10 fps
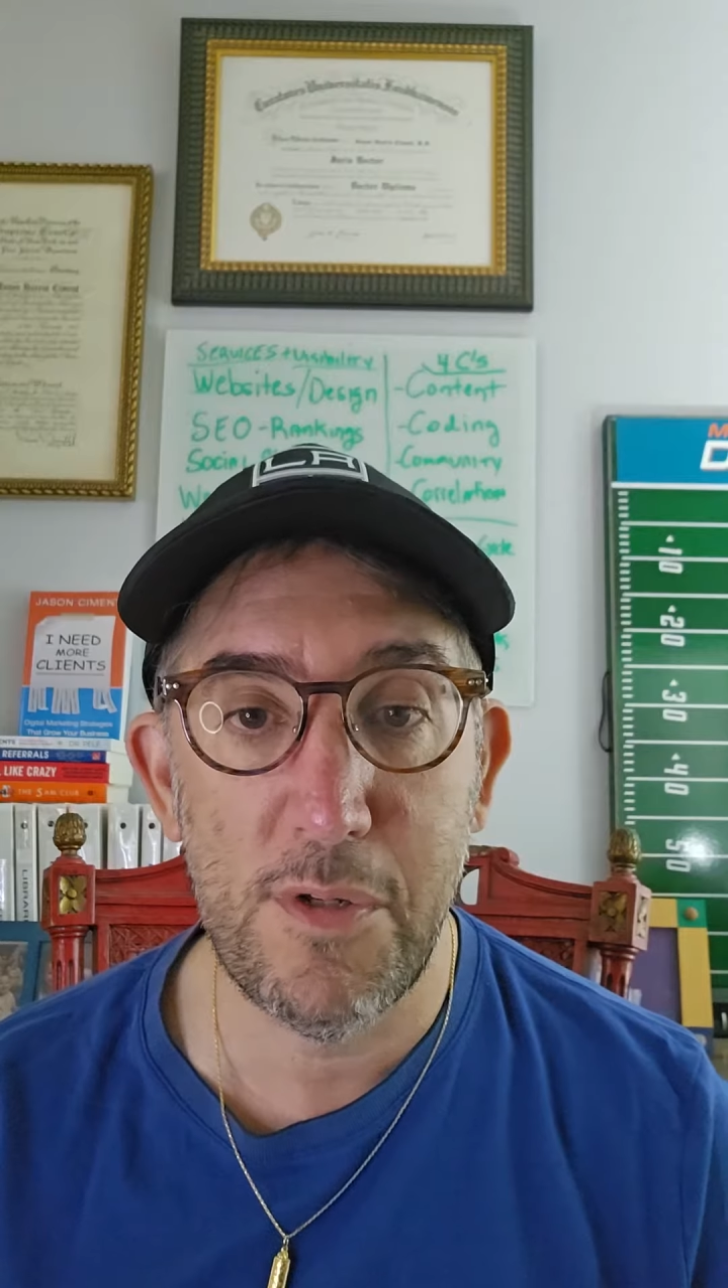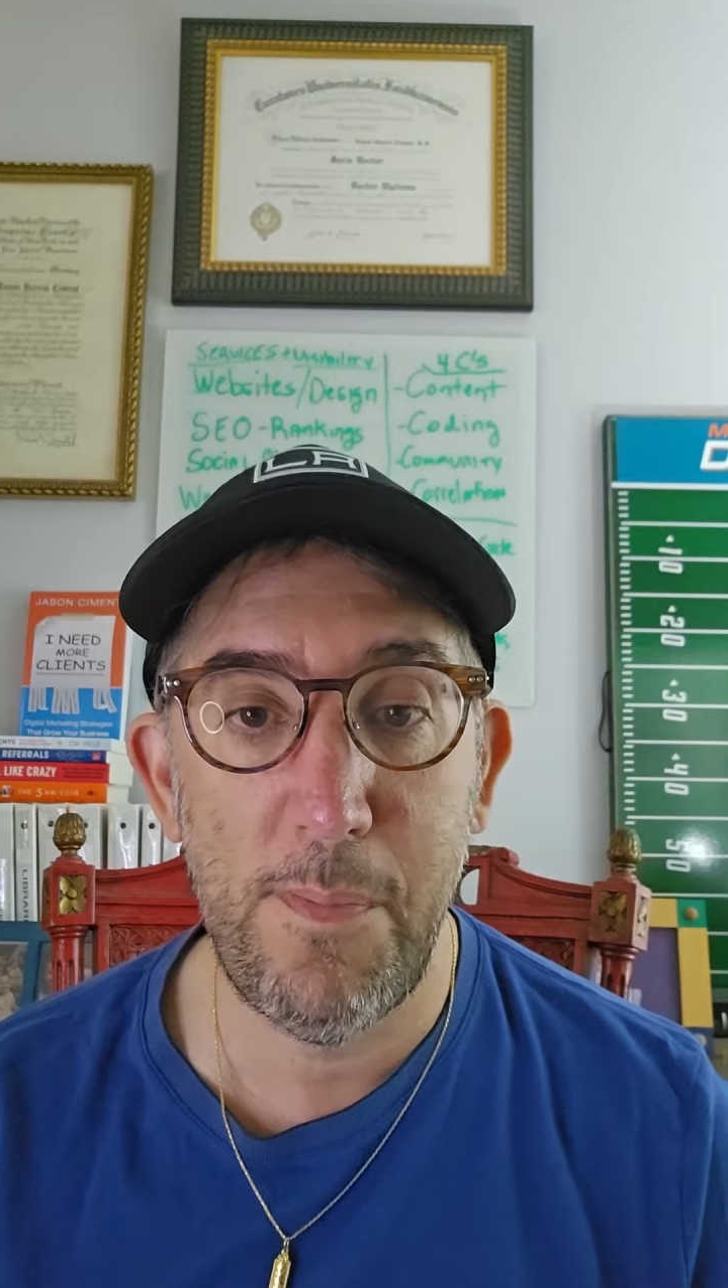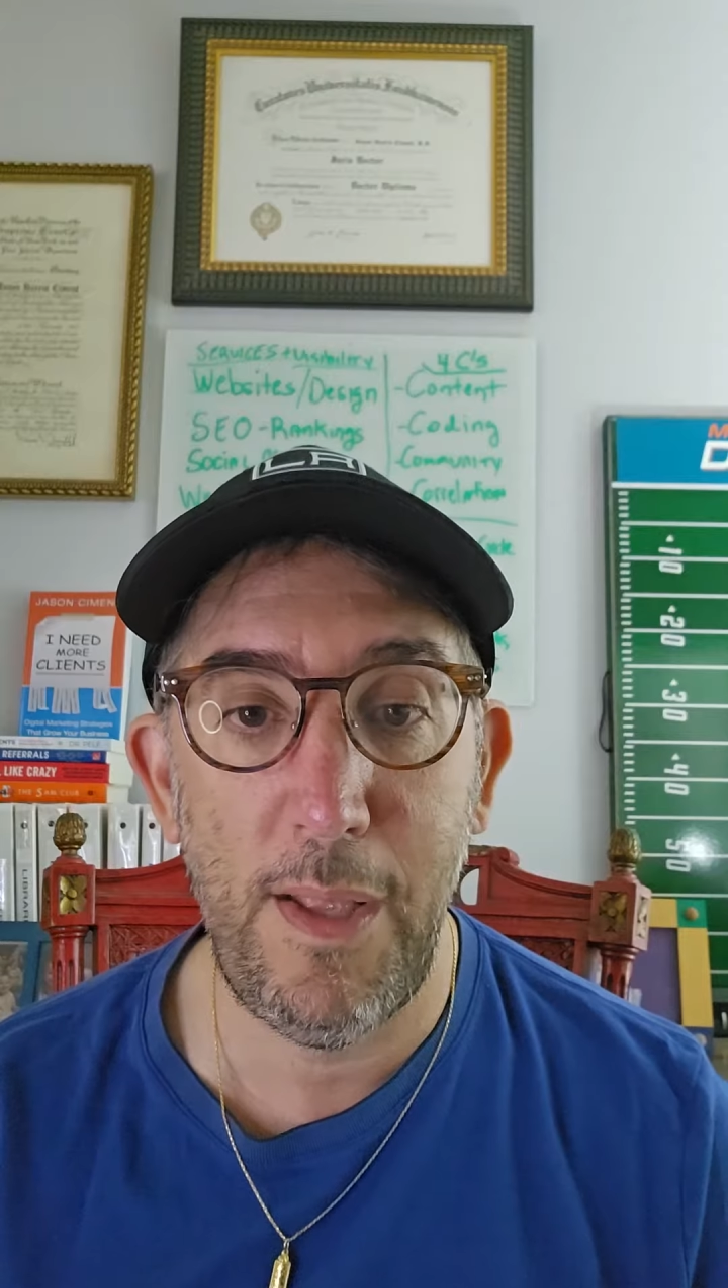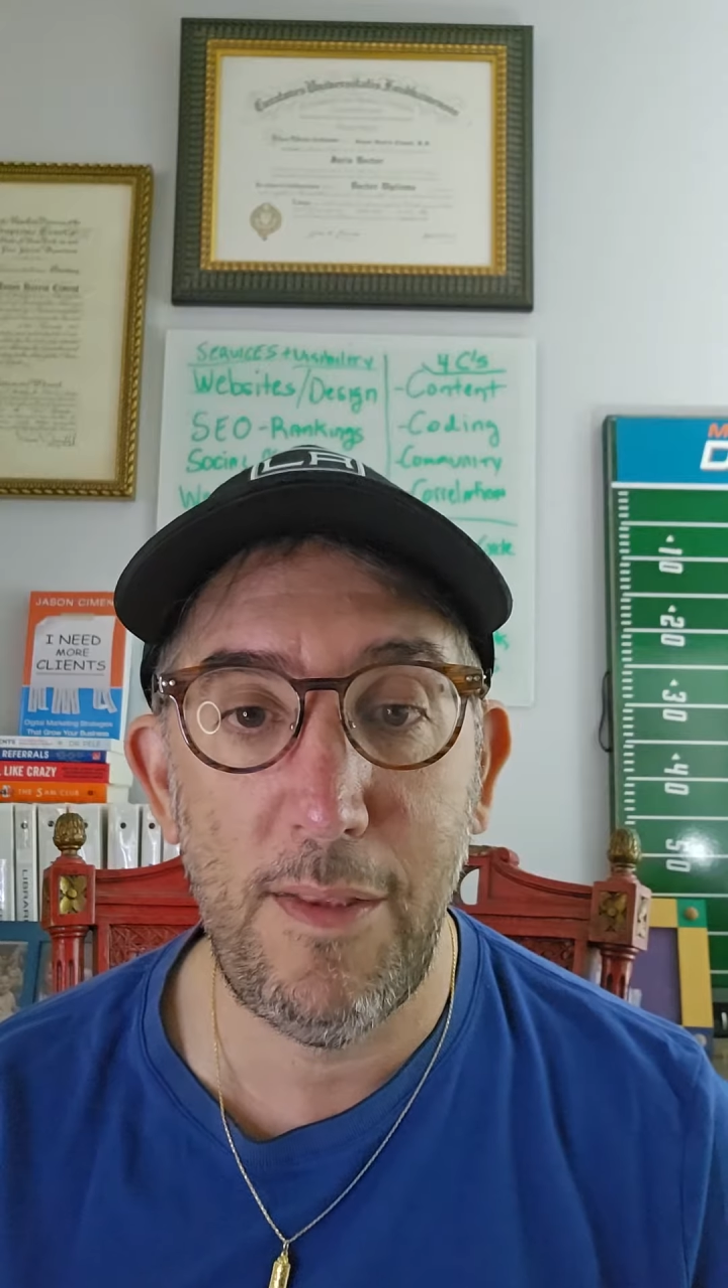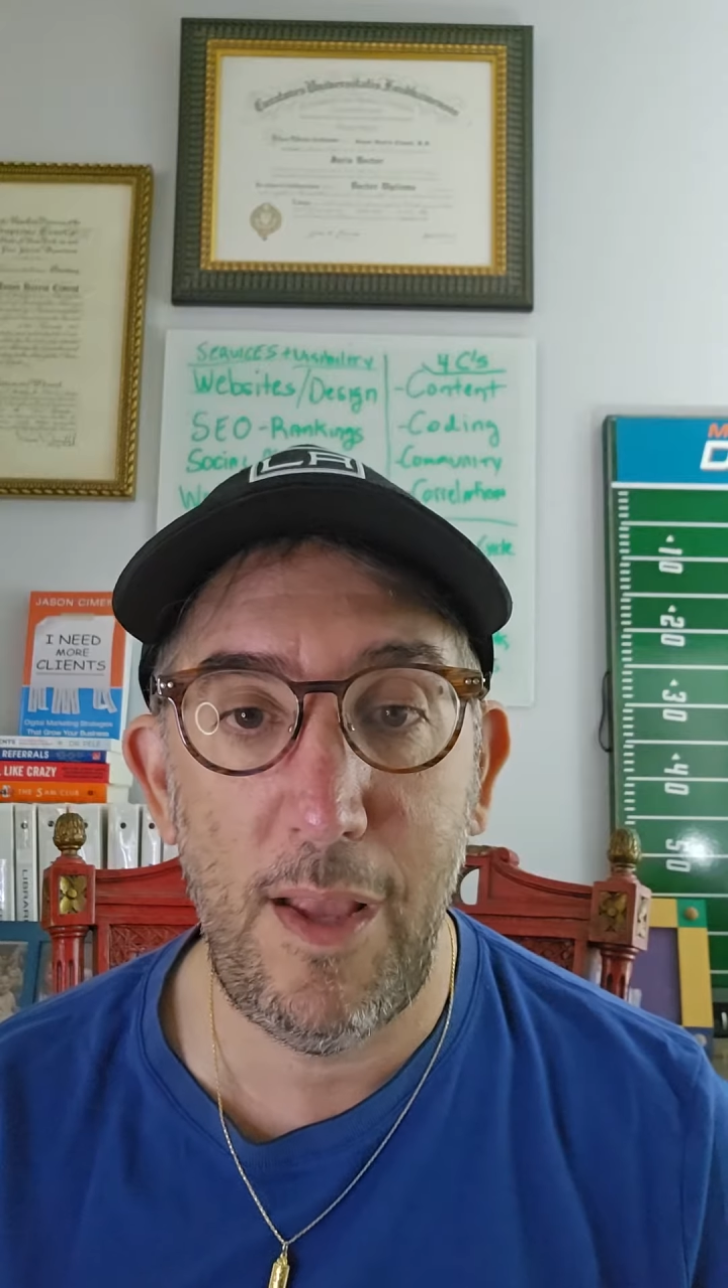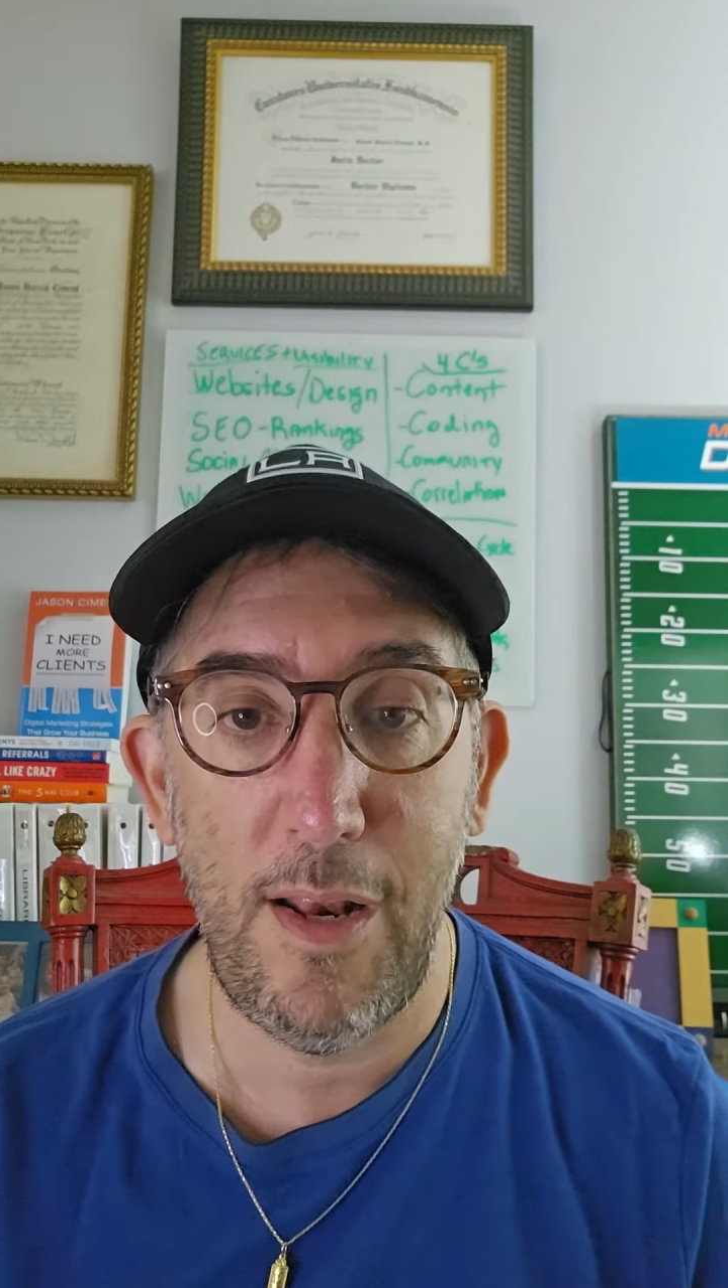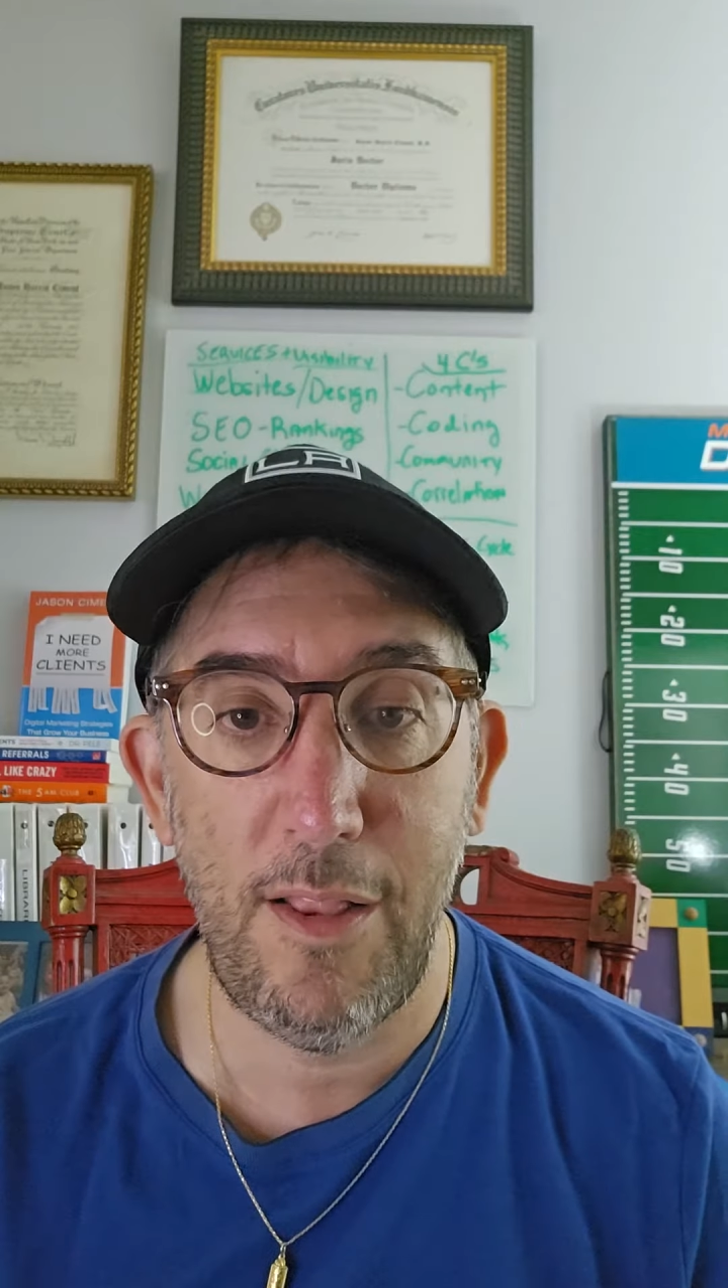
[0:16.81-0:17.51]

maintaining